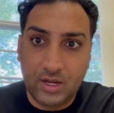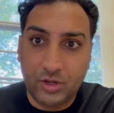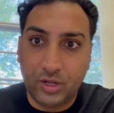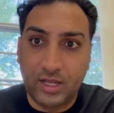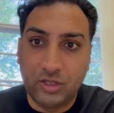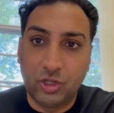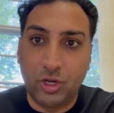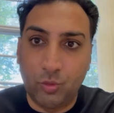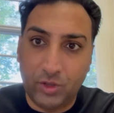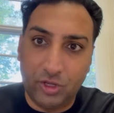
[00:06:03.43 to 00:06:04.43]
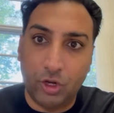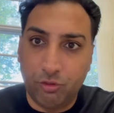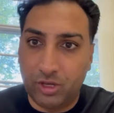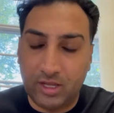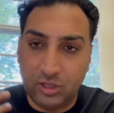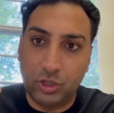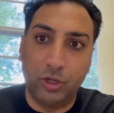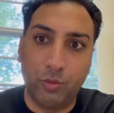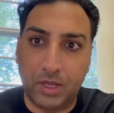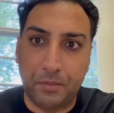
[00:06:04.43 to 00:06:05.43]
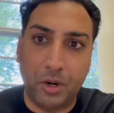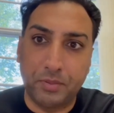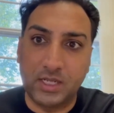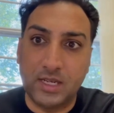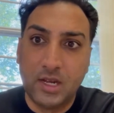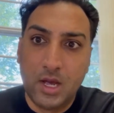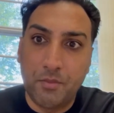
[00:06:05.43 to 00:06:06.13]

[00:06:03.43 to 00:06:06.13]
Nothing to do with you, nothing to do with the property,